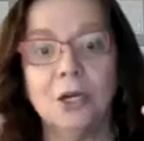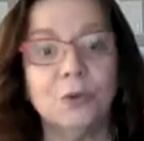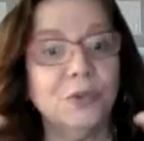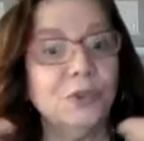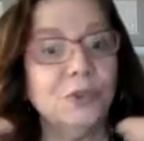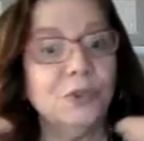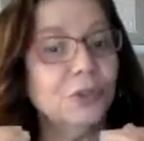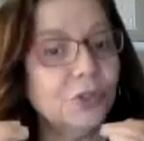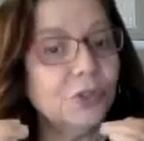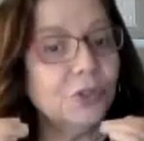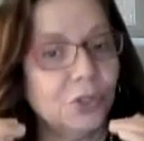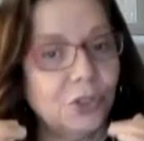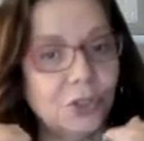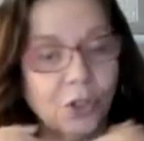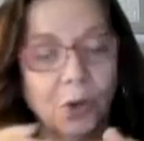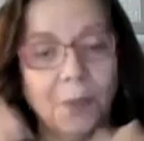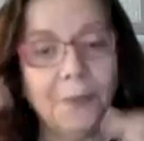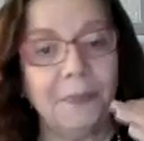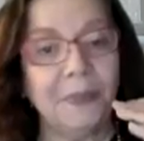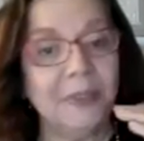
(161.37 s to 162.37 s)
We just
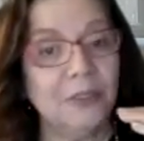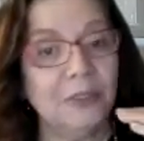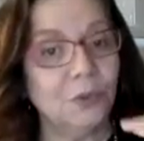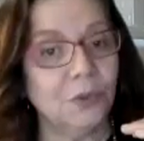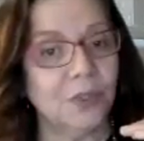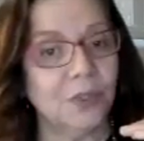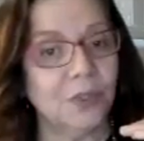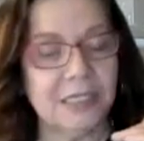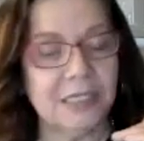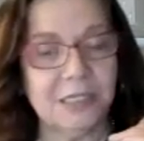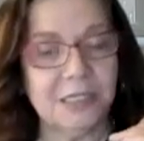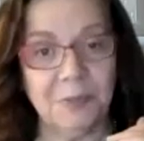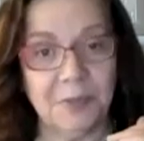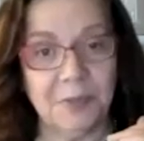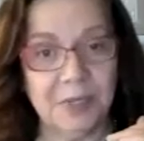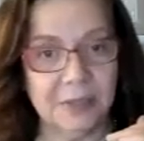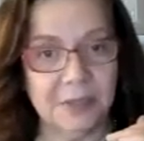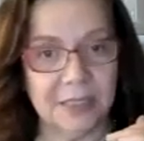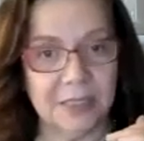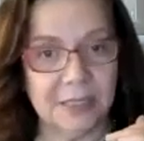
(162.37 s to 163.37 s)
jump into the
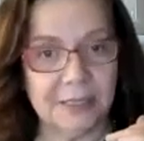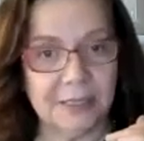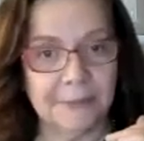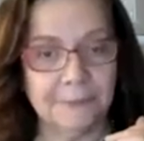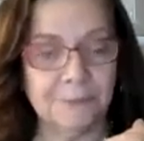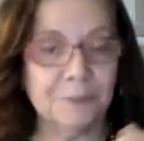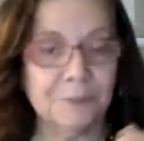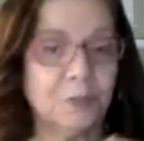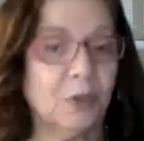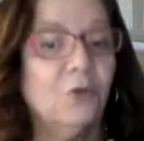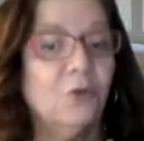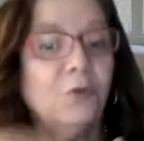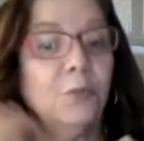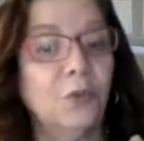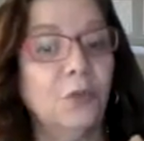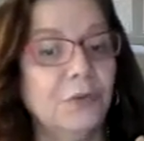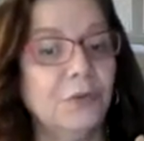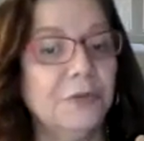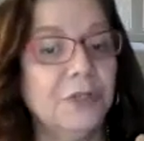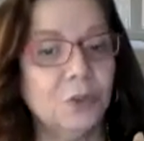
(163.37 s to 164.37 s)
experience of
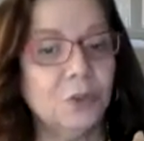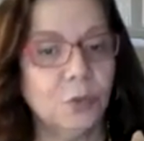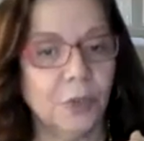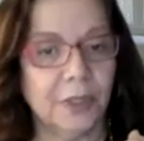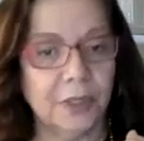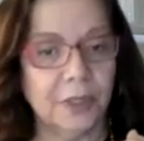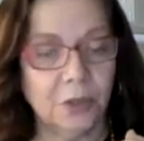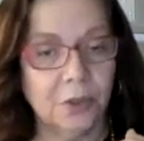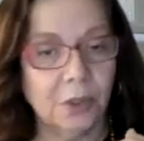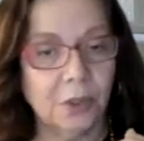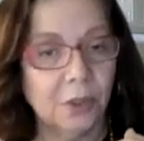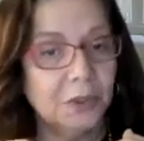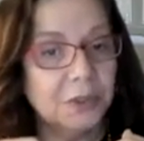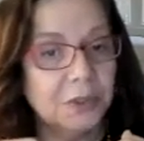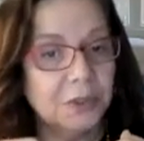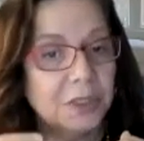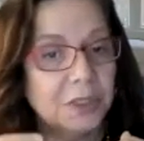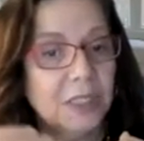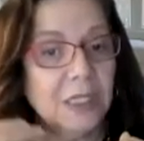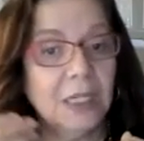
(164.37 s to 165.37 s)
moving to a new
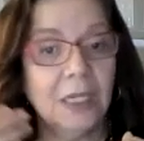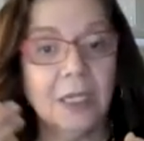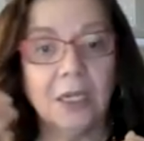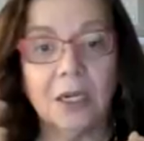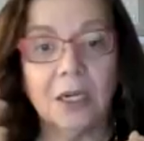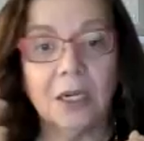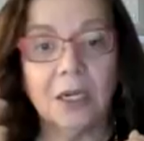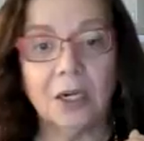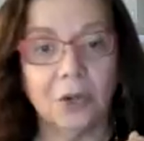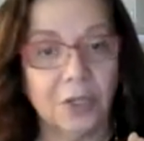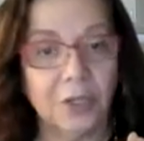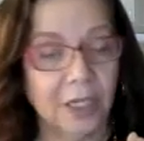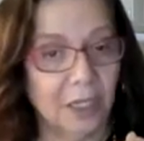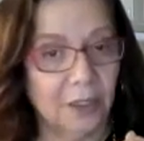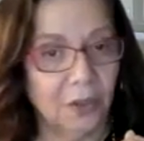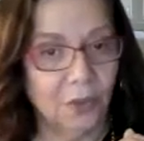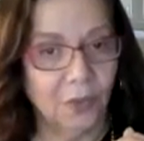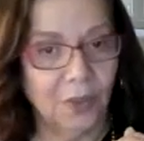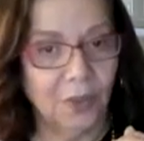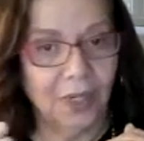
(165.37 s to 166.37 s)
country,
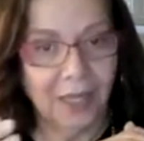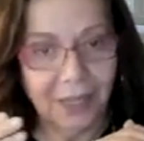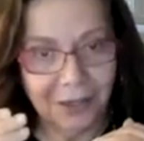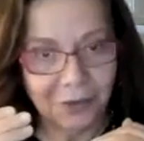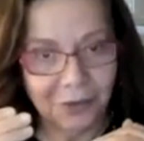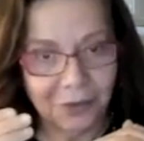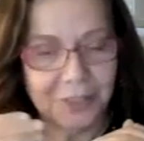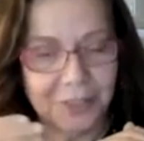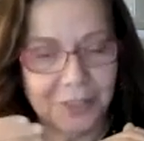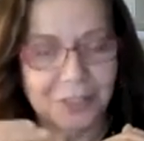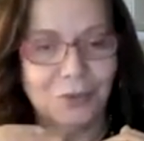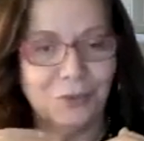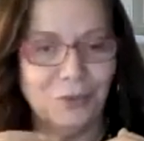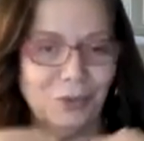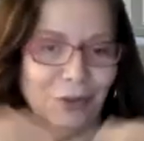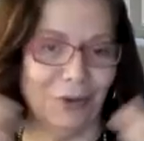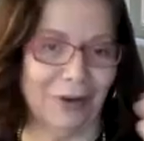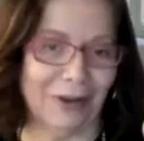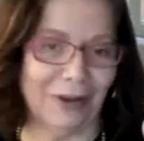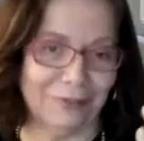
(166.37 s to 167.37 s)
learning a new language.
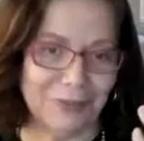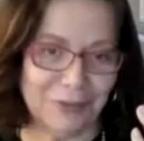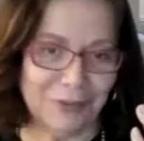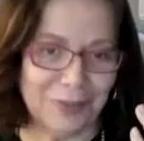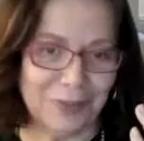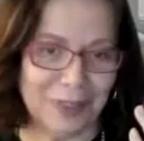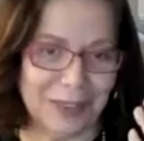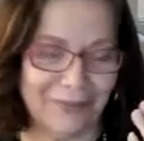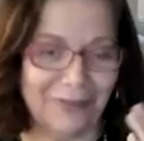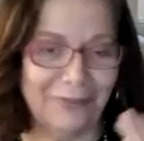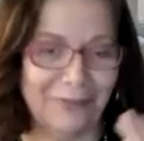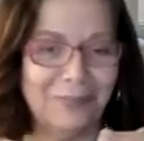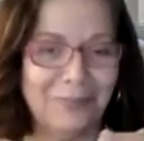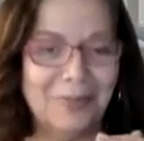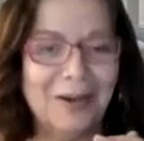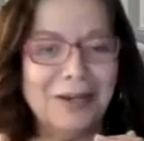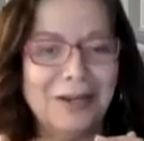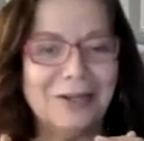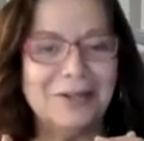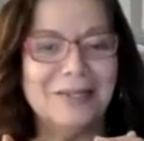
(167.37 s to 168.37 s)
We don't have to be a
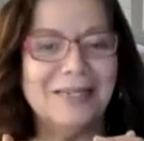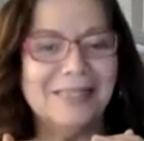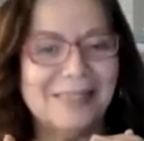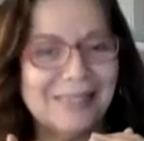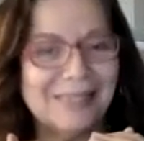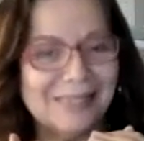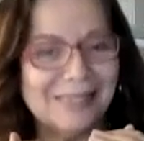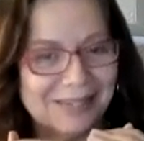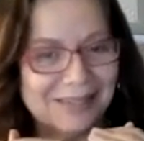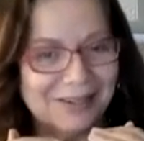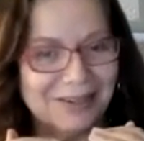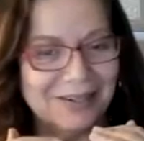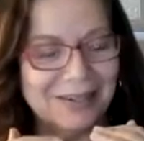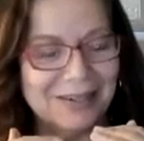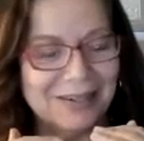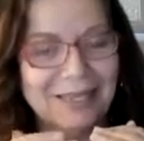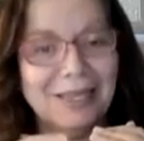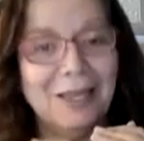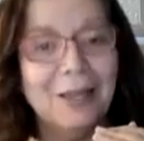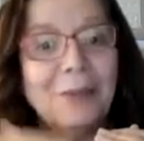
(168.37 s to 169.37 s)
vampire
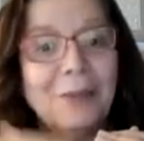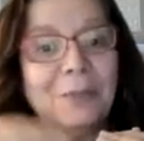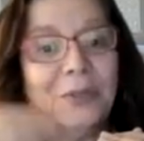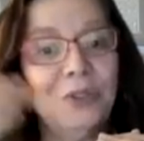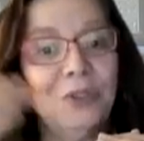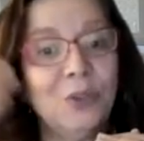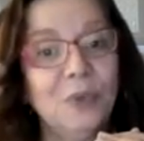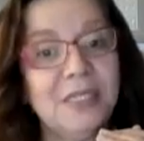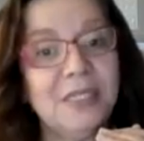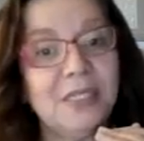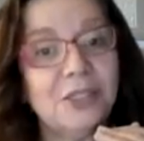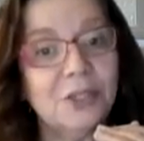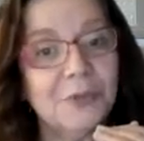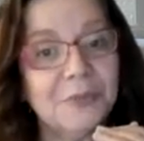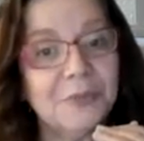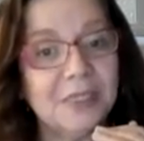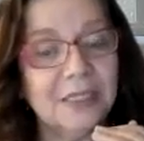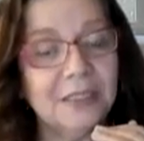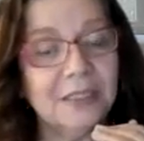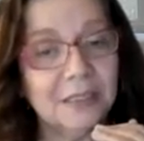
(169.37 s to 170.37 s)
necessarily, but doing
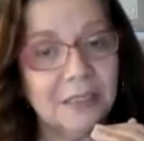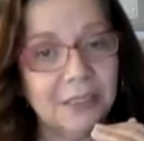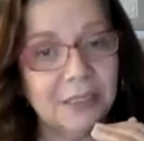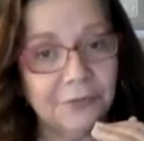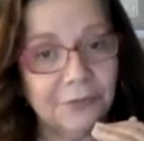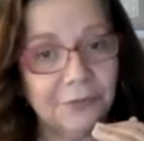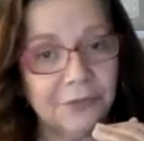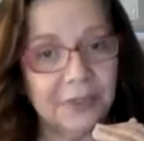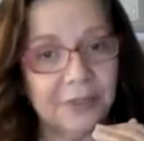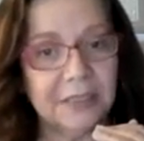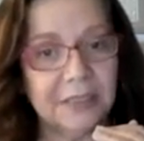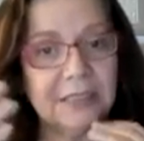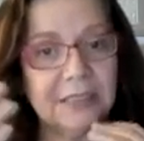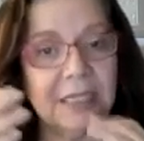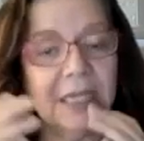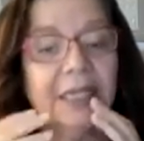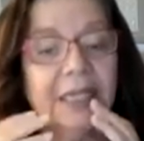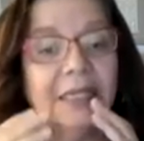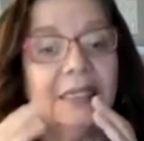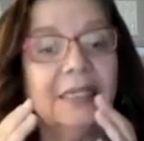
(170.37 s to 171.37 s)
something
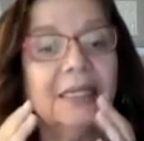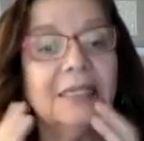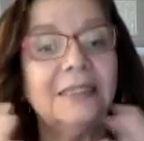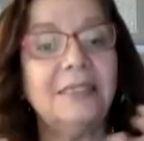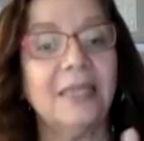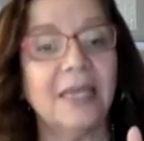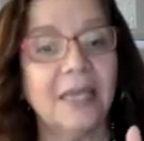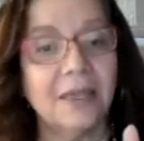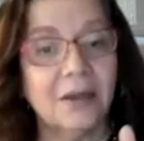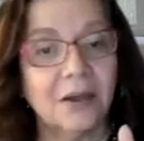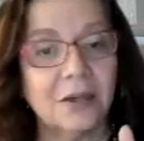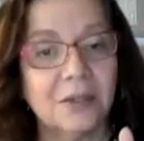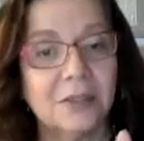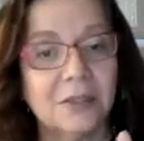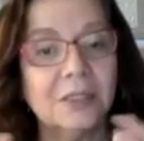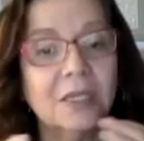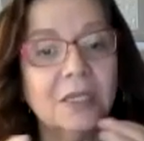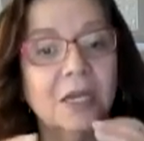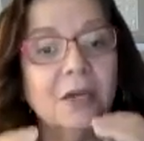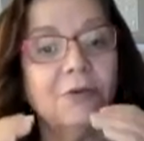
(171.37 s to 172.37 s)
different that takes
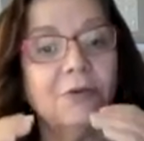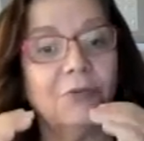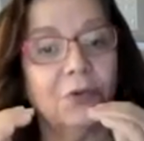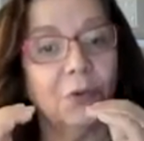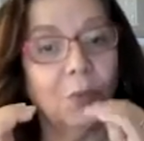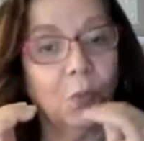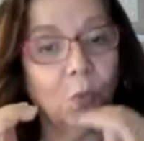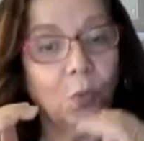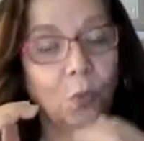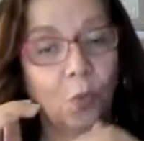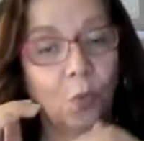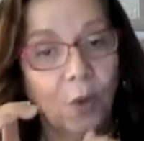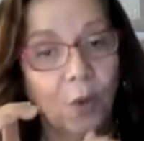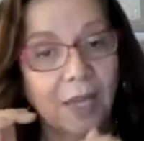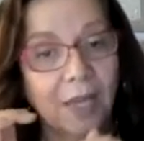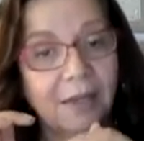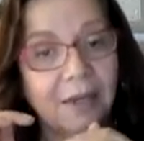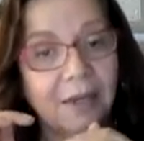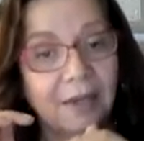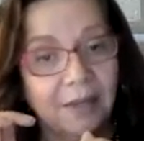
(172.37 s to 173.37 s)
us from
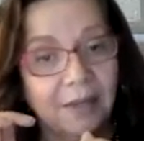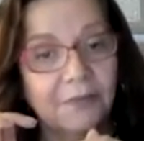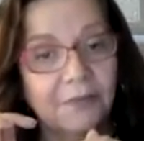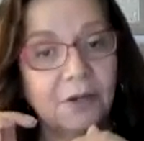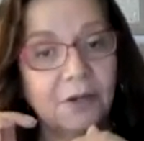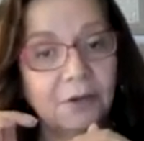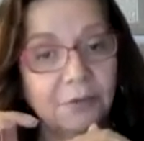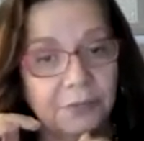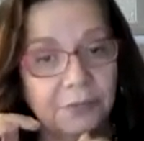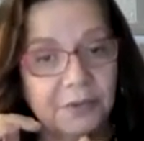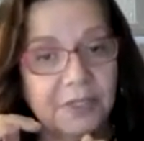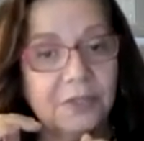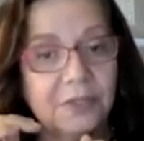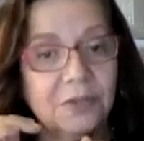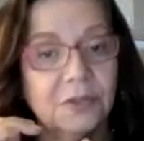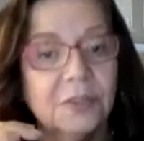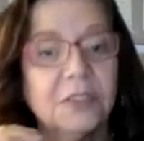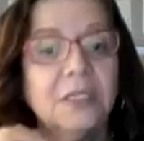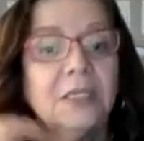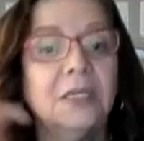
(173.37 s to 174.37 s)
one level of
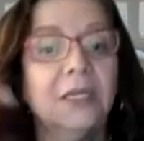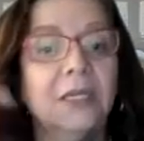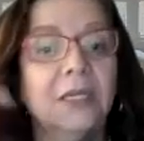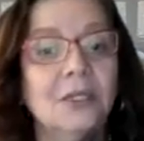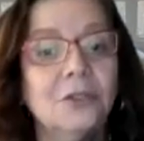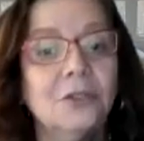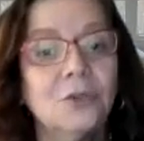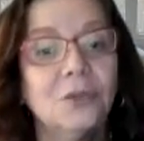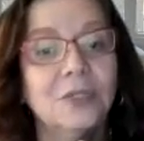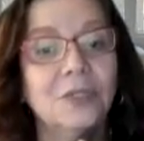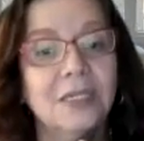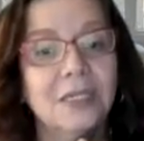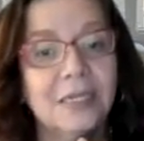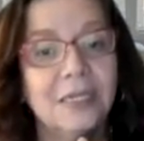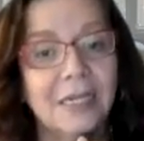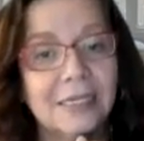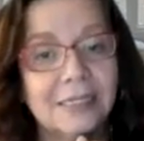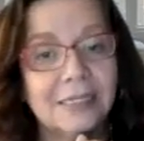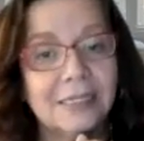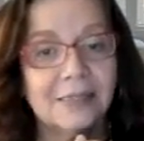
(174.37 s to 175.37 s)
reasoning to the
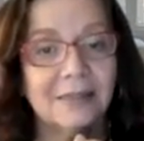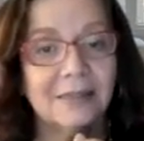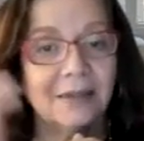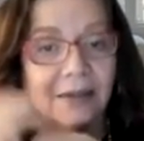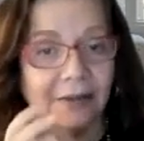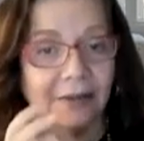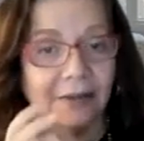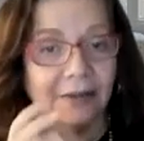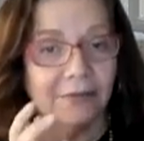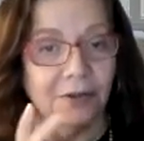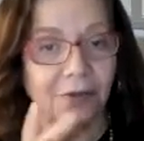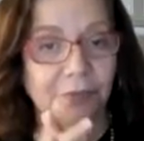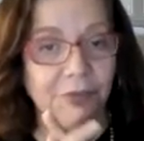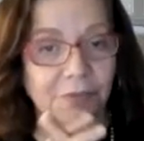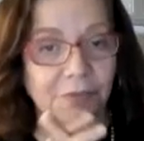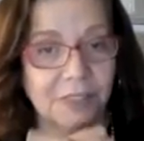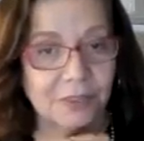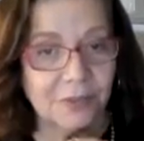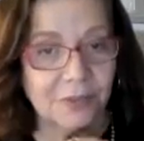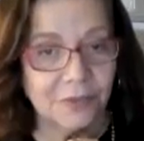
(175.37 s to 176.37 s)
next level
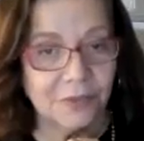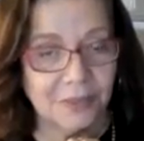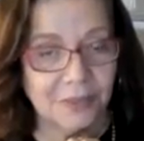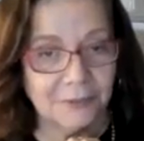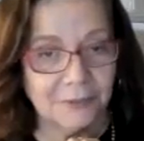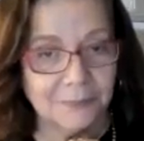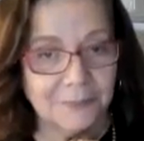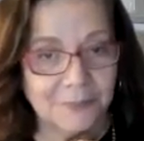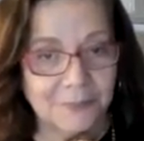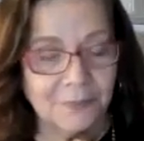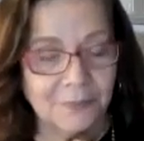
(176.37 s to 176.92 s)
of reasoning.